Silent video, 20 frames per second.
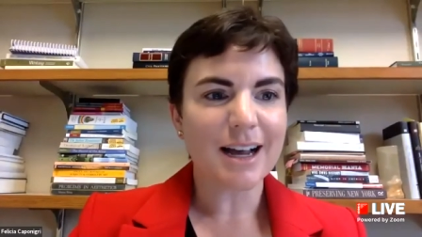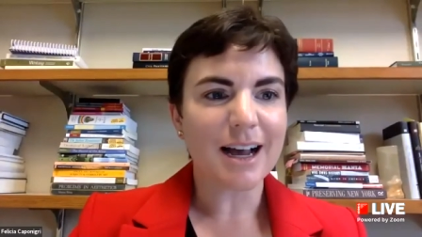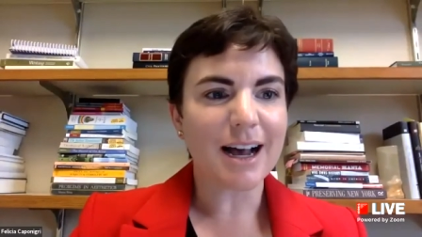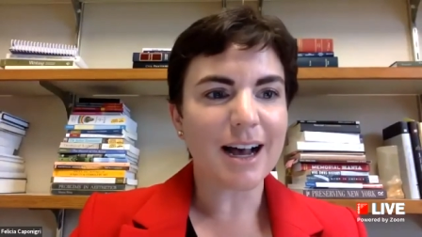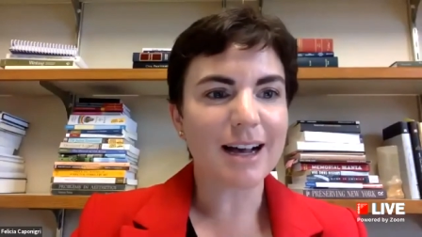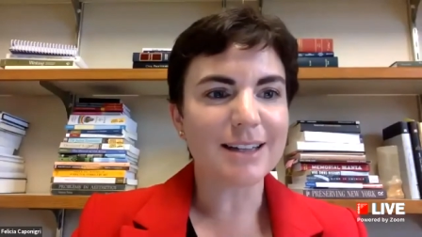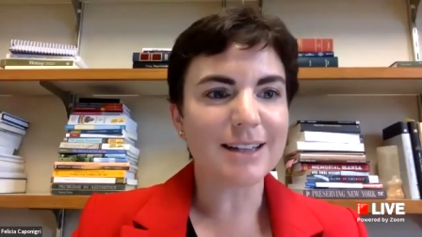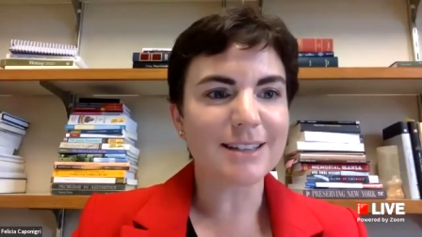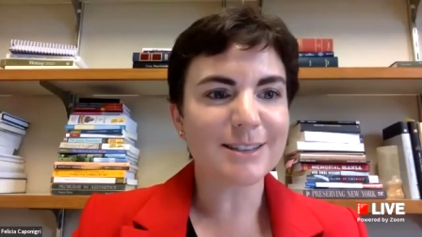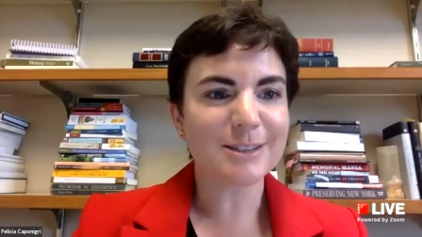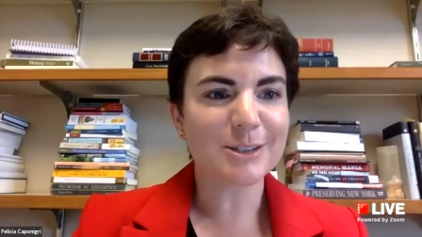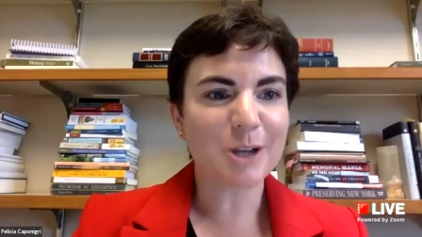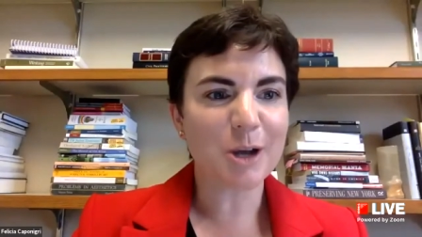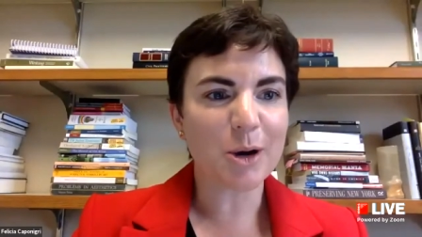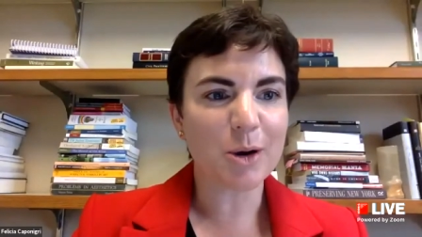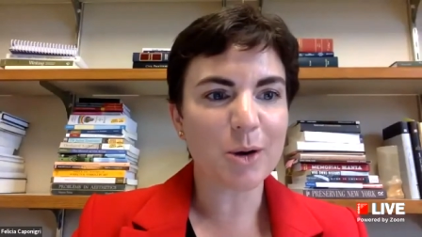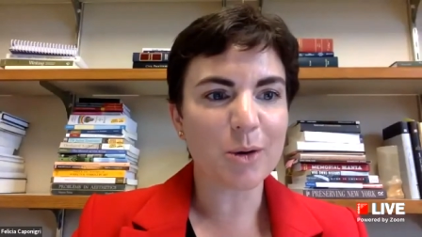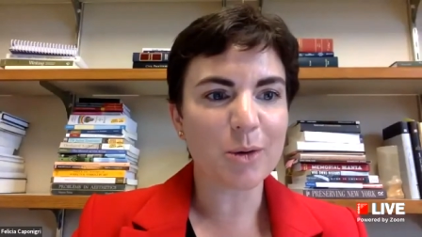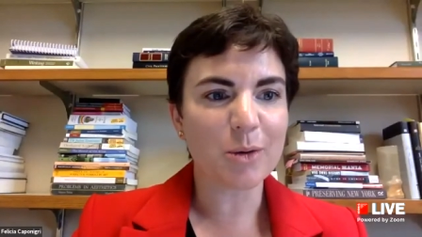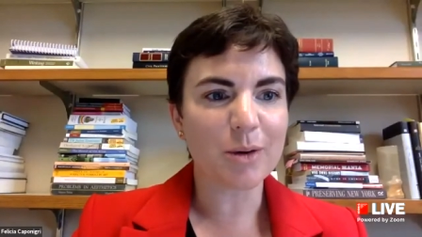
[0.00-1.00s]
Uh,
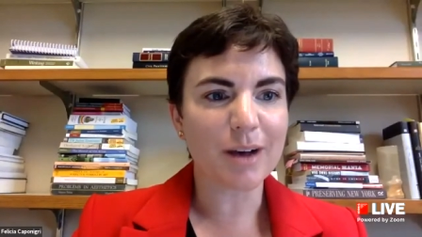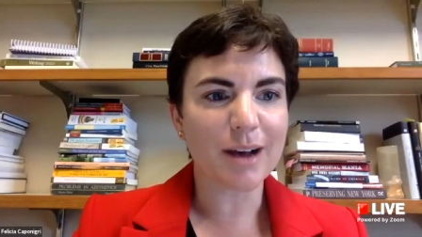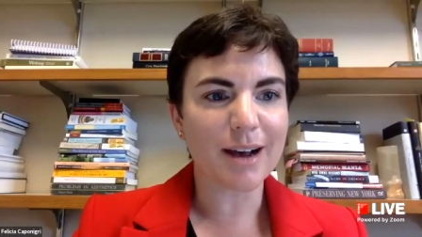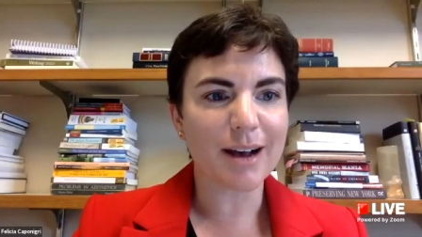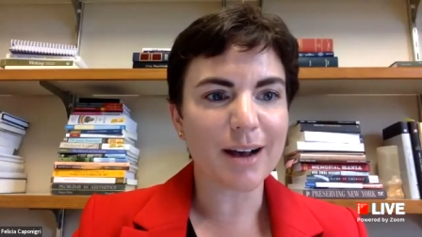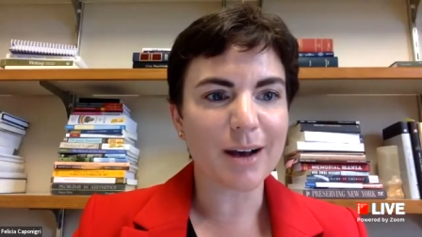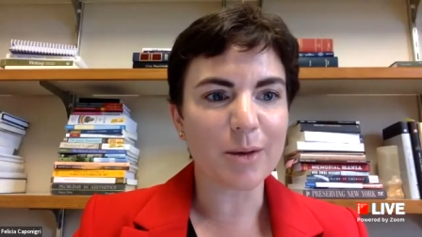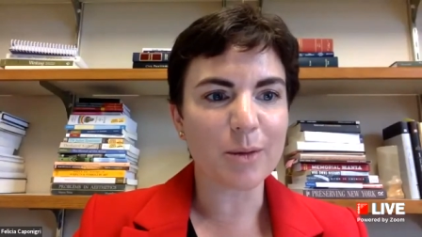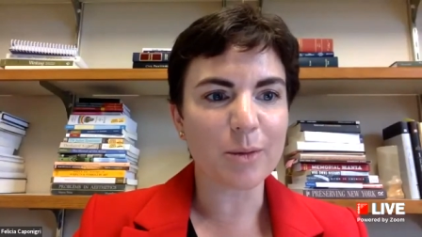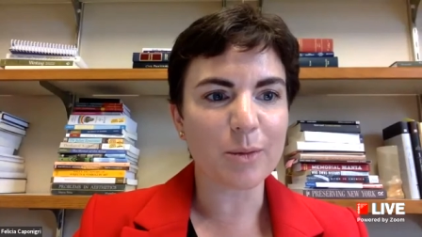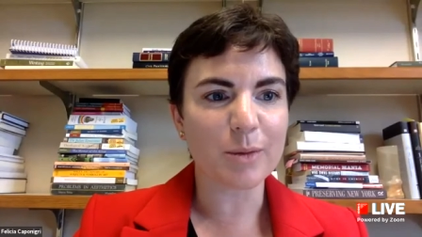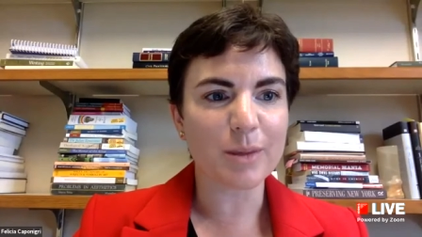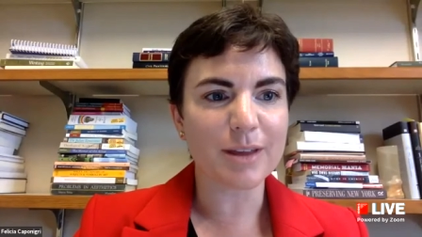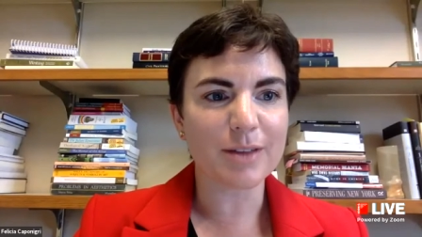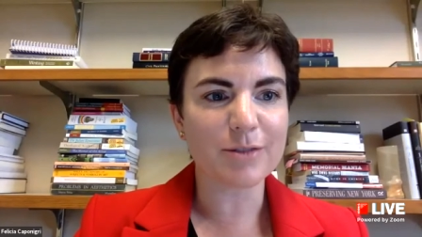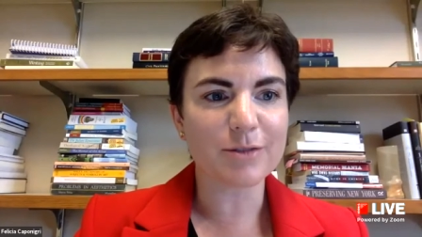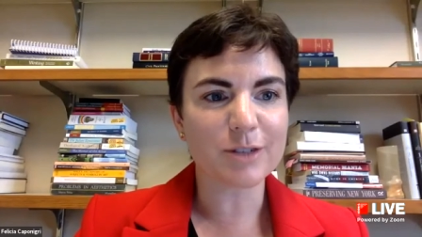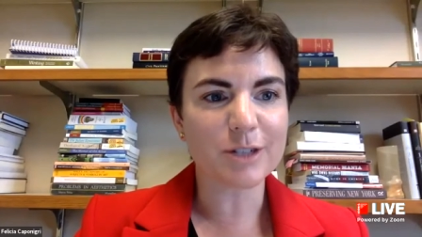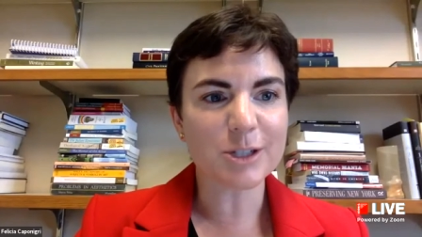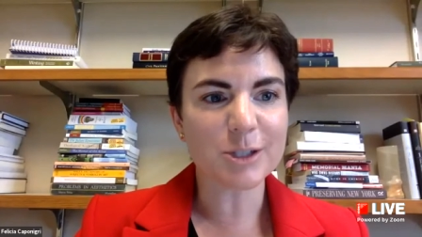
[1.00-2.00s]
so uh, the
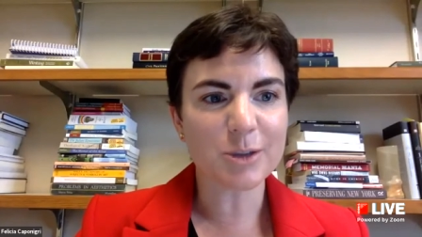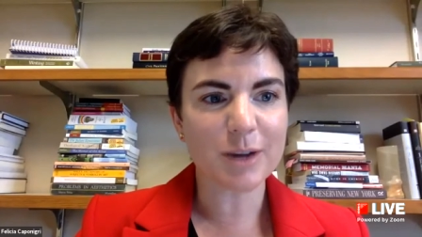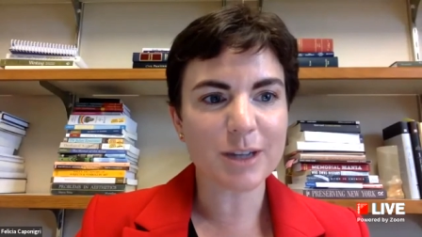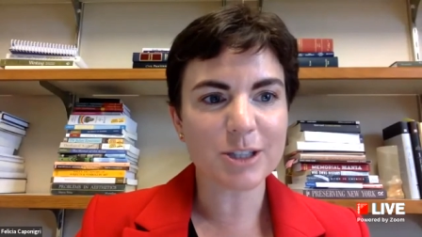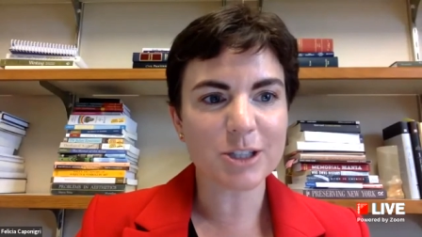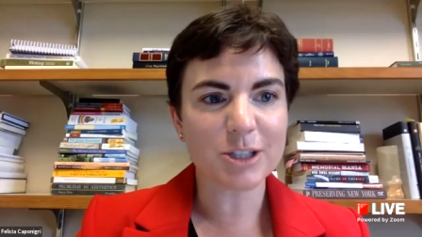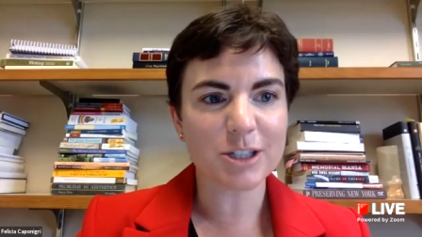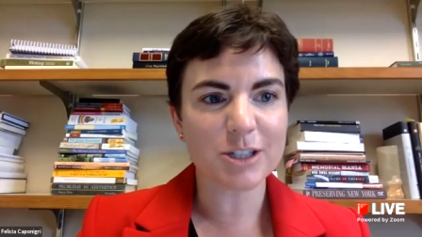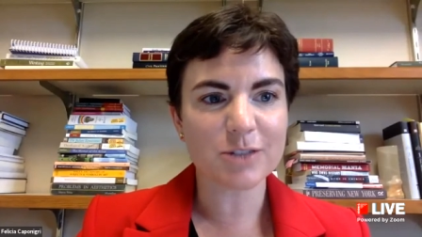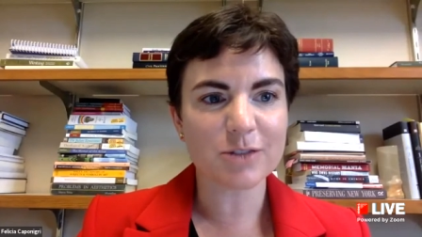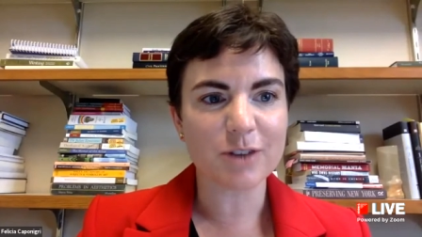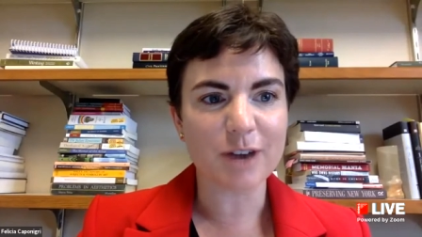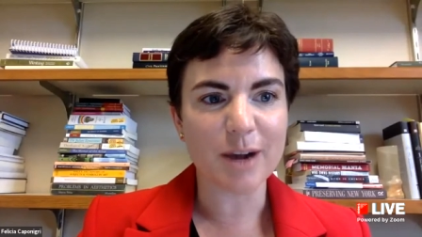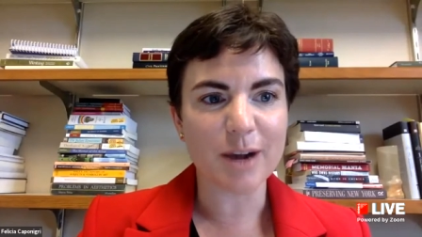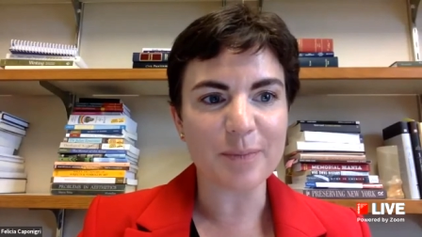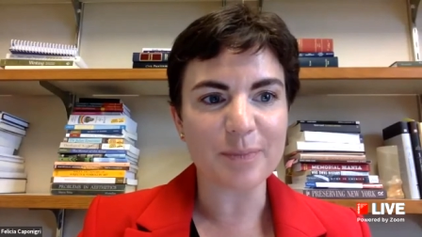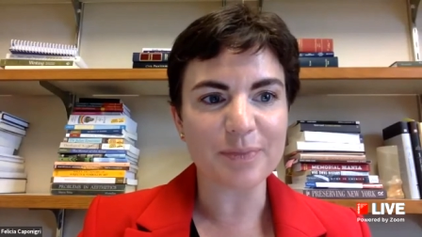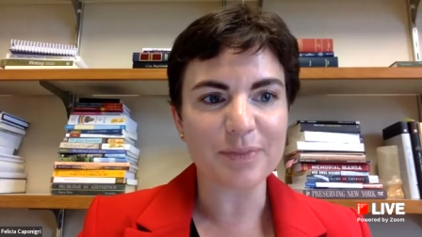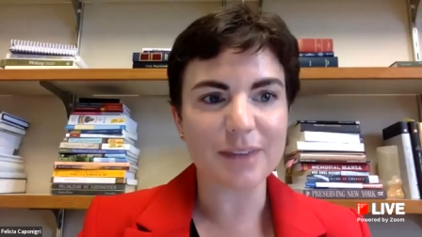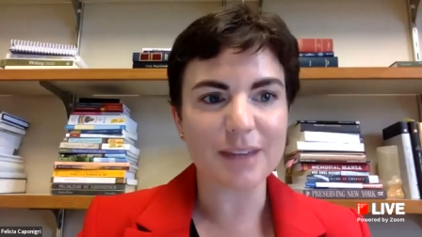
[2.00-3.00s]
first question is
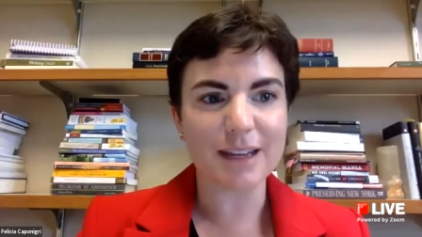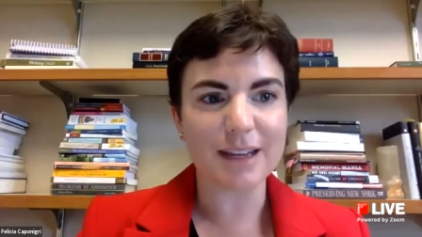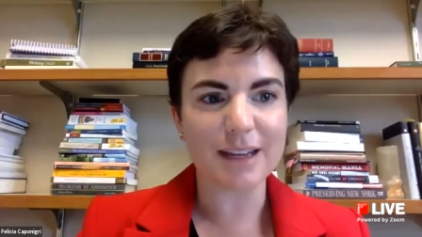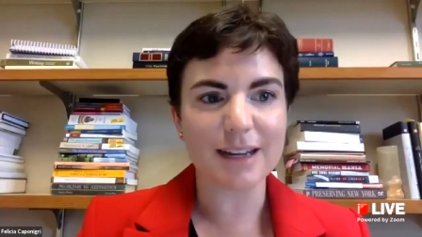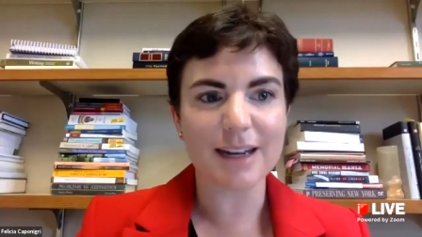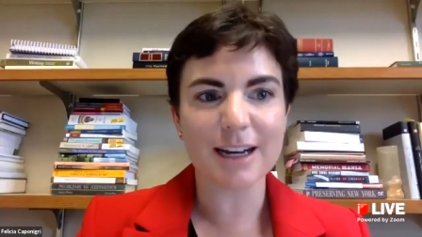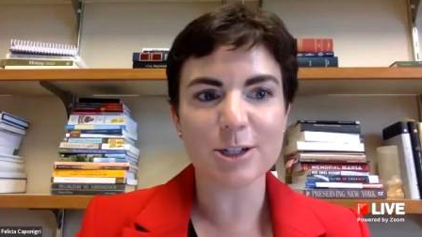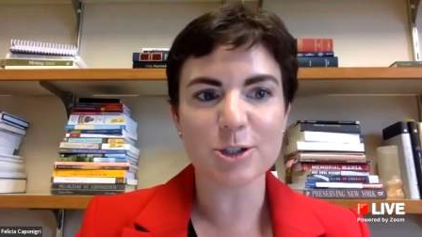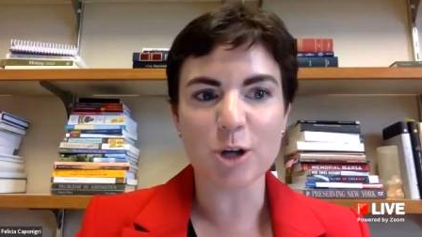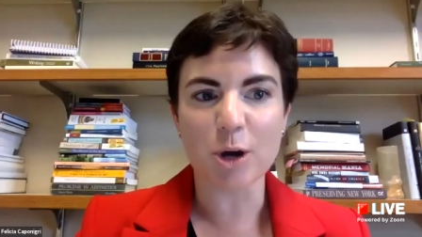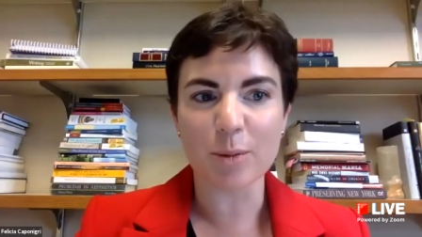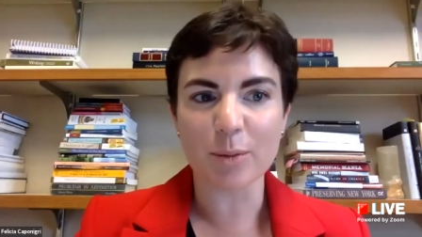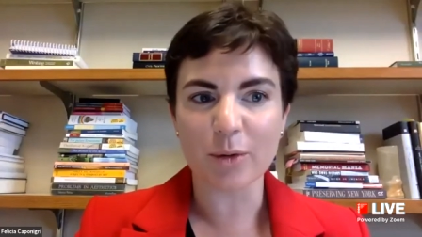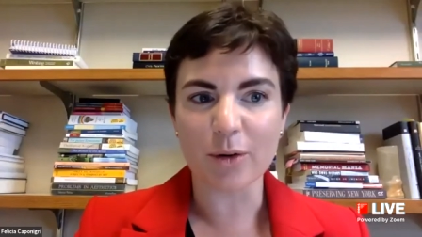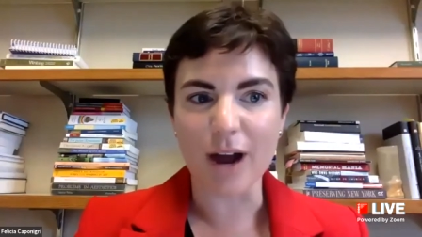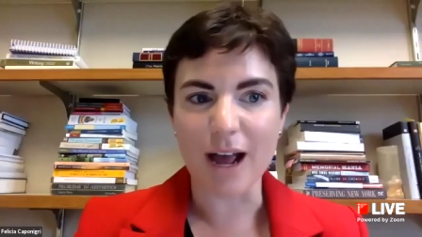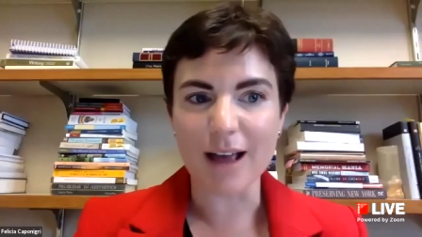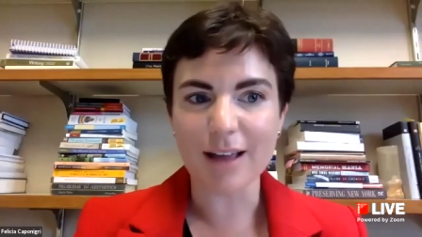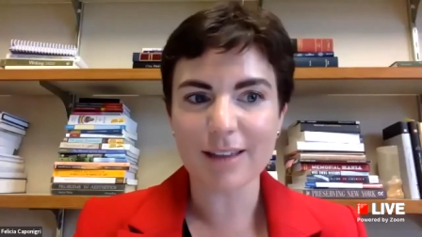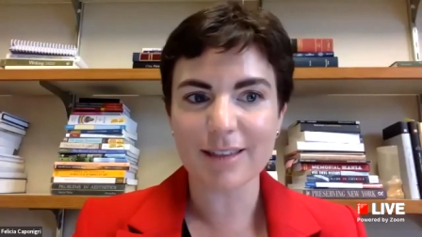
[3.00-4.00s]
from Irina
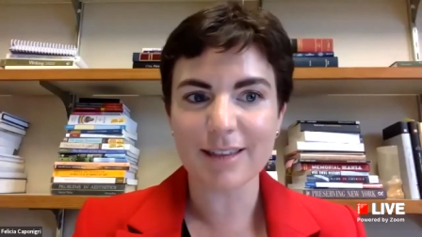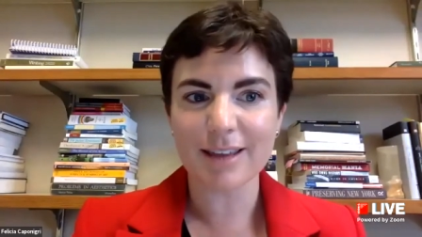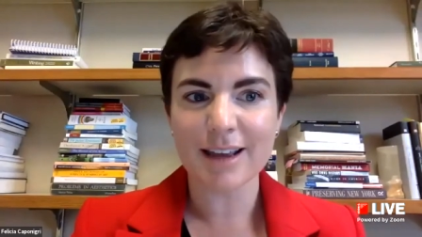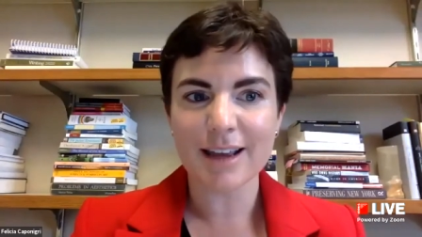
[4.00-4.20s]
Domarath,